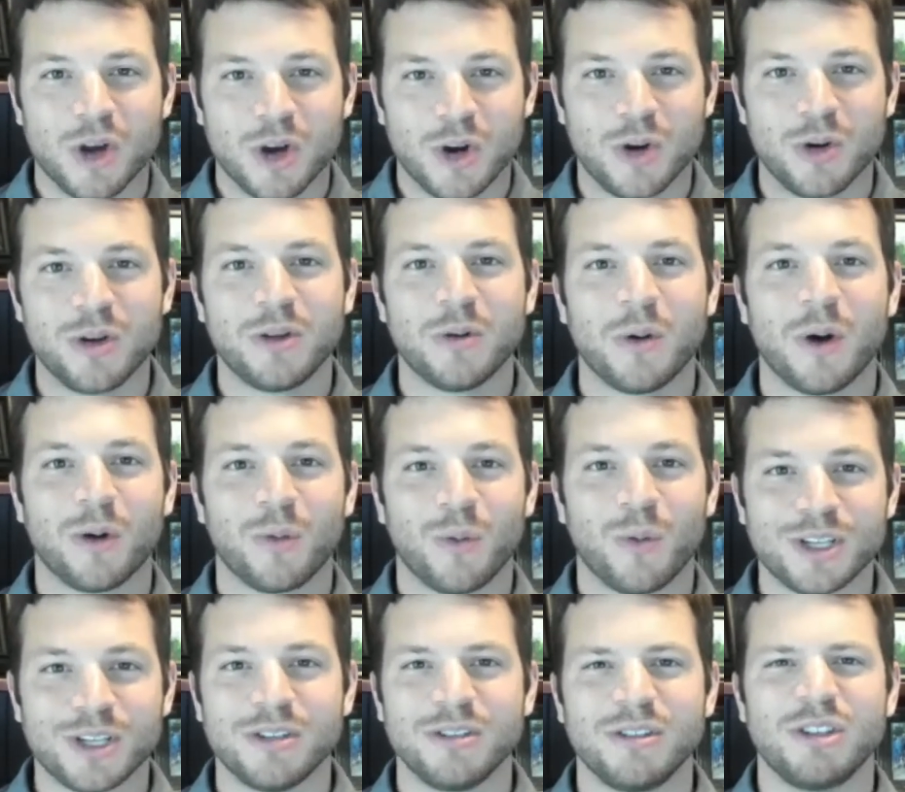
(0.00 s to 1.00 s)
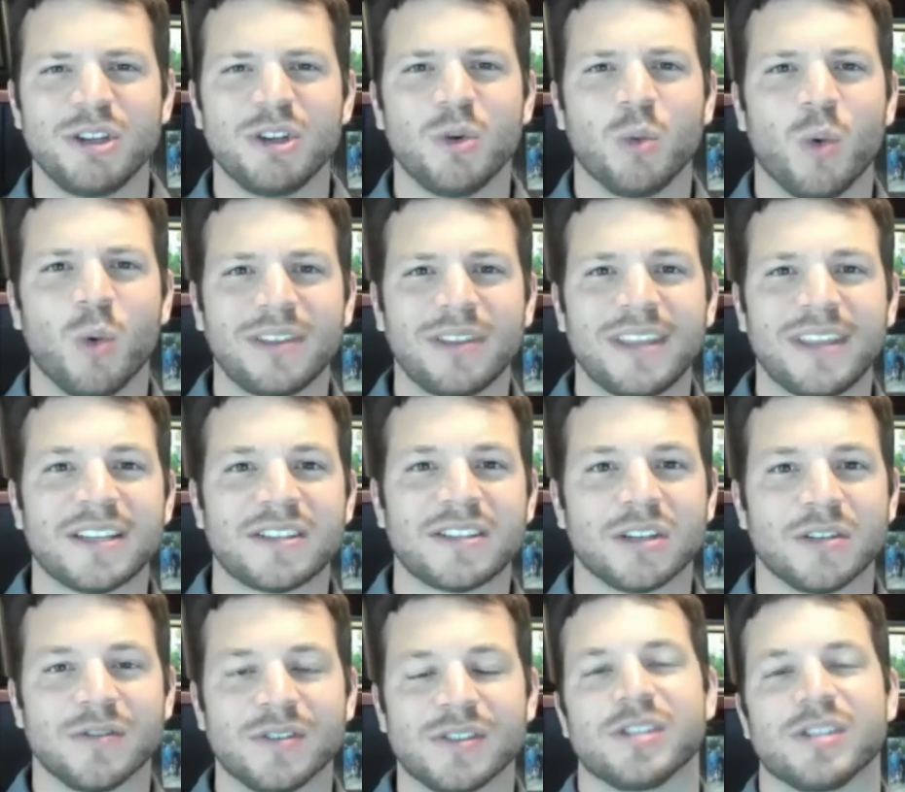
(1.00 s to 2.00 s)
who you are, what you do, what that
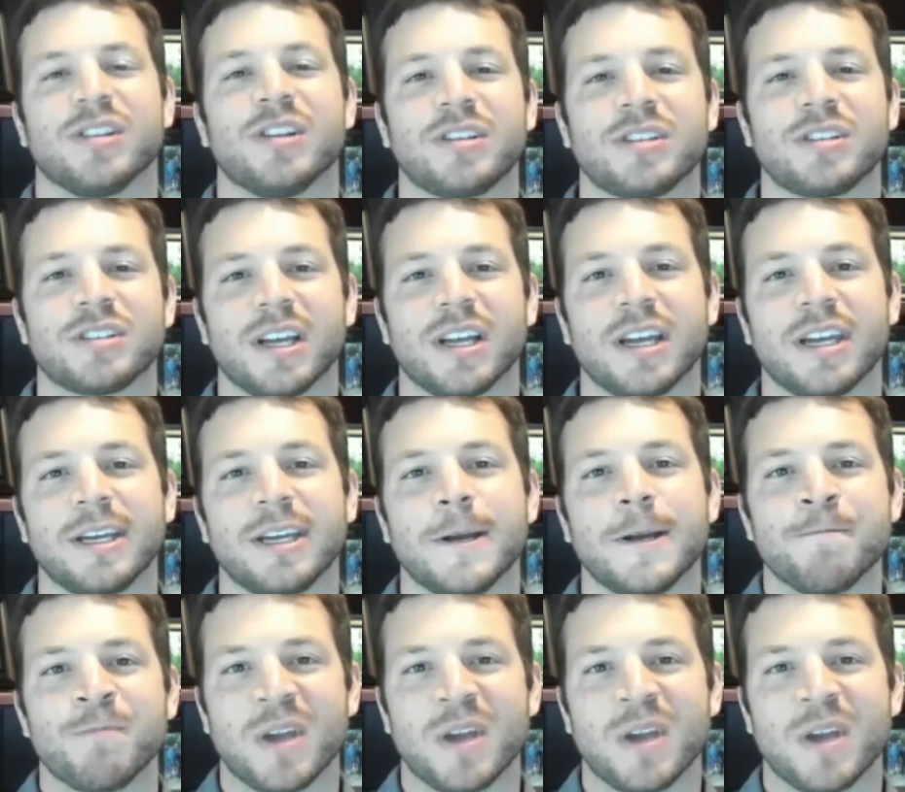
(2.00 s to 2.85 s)
service looks like.